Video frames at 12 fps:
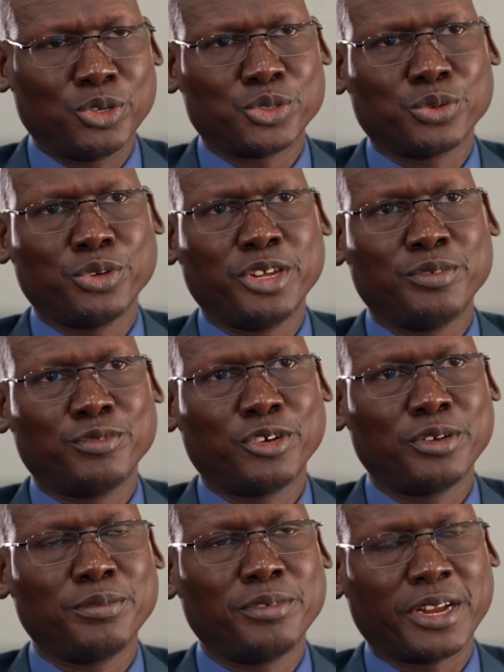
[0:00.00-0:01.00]
also
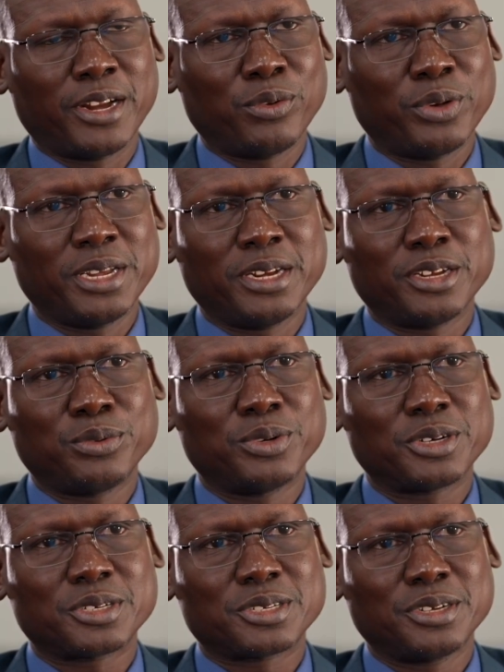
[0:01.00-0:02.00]
involve railway
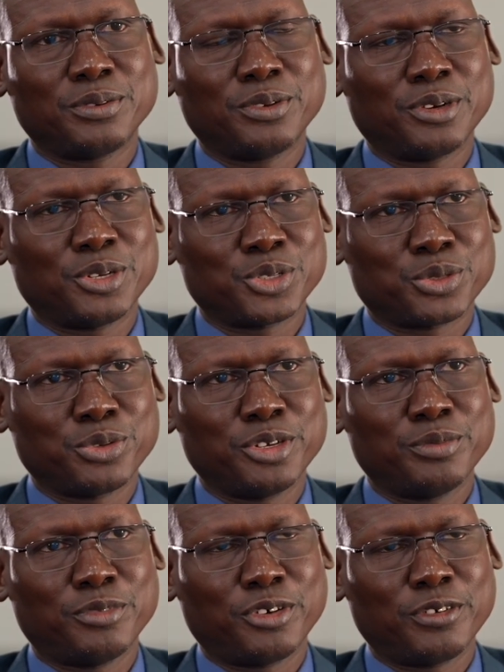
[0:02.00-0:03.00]
networks. It will also
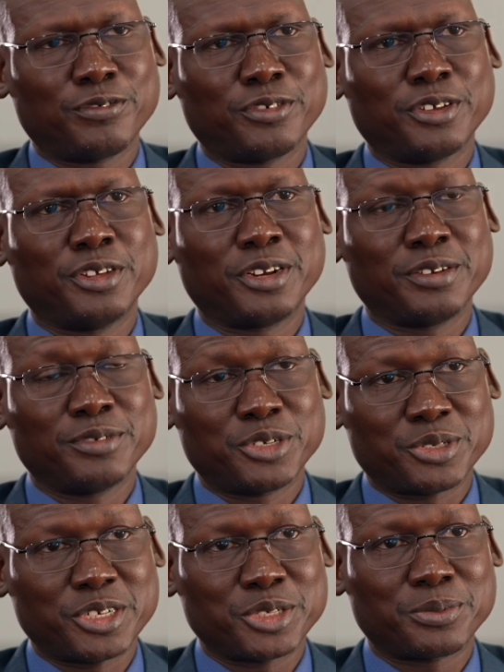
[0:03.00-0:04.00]
involve uh, river
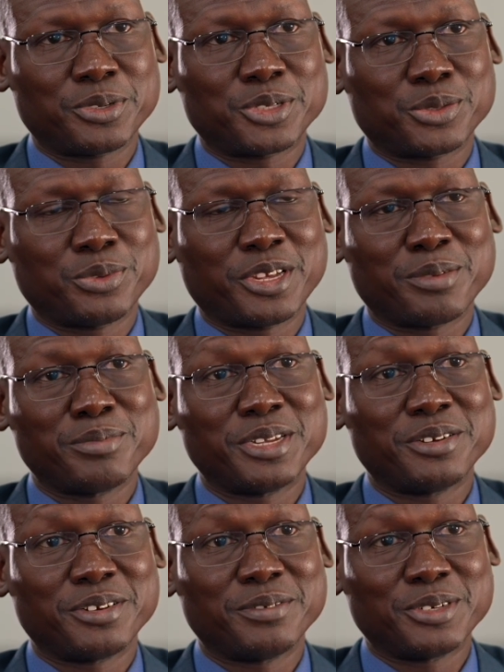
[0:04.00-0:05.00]
transports. We have
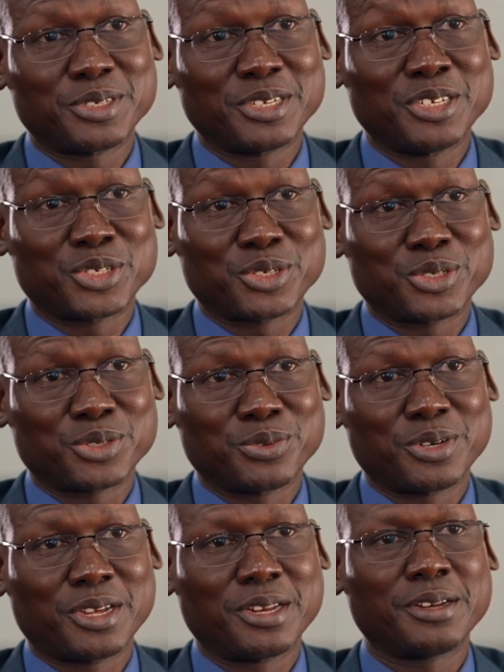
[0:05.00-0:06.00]
many rivers in South
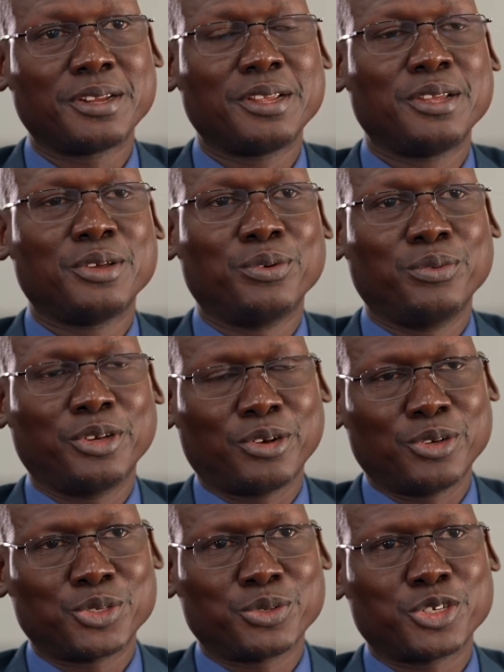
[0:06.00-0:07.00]
Sudan. We are also